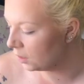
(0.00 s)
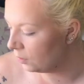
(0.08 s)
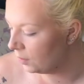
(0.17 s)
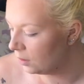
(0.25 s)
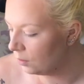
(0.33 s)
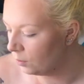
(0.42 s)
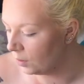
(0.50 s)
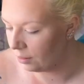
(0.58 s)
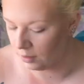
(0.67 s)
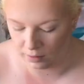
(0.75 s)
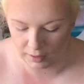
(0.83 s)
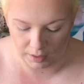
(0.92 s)
go in with
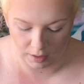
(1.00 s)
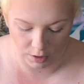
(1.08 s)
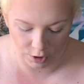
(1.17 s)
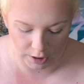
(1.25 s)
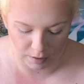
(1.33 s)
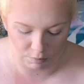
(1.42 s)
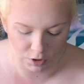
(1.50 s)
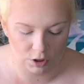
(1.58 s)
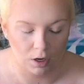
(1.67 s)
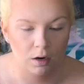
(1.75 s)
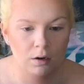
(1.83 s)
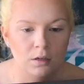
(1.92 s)
the James
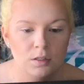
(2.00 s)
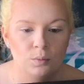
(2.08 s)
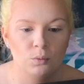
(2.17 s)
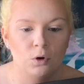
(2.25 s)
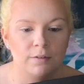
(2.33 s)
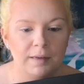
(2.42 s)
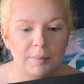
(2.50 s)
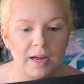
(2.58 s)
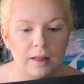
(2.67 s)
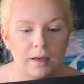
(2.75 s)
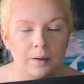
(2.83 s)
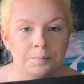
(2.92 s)
Charles Morphe
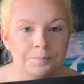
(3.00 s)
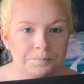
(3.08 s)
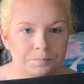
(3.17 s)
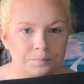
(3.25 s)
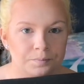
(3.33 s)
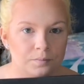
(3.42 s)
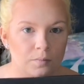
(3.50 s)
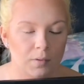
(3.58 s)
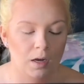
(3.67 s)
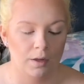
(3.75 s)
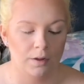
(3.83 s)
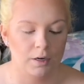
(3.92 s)
palette,
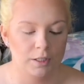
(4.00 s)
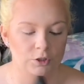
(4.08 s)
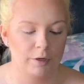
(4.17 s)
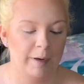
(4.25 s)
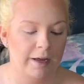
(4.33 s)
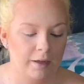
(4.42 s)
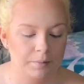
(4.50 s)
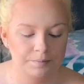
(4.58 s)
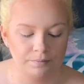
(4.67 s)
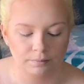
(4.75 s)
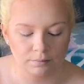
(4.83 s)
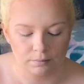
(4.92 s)
the Artistry palette.
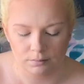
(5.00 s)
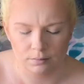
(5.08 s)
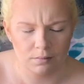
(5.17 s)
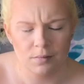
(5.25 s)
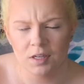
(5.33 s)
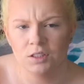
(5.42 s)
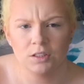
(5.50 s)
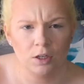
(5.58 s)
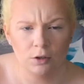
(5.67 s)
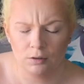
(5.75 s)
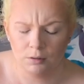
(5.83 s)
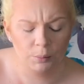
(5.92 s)

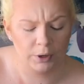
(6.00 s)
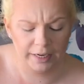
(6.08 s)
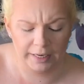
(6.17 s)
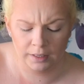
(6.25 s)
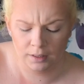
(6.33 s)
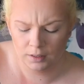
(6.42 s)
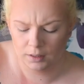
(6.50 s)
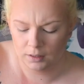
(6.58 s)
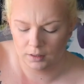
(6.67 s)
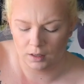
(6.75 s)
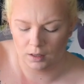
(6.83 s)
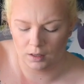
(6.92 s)
So pretty.
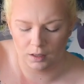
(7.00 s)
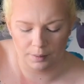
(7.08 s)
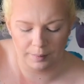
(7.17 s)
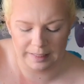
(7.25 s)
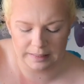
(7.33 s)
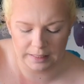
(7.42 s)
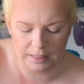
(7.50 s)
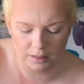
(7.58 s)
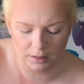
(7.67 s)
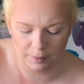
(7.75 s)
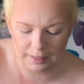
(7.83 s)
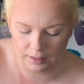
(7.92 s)
Amazing
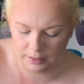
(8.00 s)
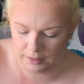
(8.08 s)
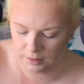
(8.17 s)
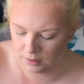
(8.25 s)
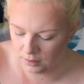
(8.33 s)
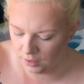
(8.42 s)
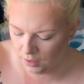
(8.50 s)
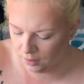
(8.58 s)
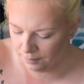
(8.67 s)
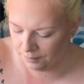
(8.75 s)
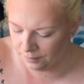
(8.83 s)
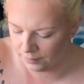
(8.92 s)
color palette.
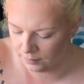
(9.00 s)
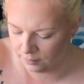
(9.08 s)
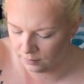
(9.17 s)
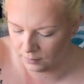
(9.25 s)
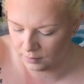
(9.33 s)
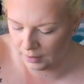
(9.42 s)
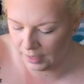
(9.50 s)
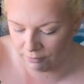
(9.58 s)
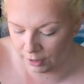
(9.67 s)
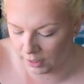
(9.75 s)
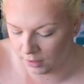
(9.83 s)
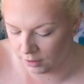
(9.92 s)

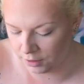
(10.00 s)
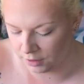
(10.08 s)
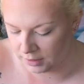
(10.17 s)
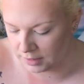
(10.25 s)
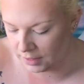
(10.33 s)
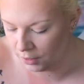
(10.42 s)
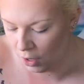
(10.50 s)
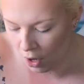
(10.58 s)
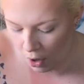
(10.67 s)
every color under the sun.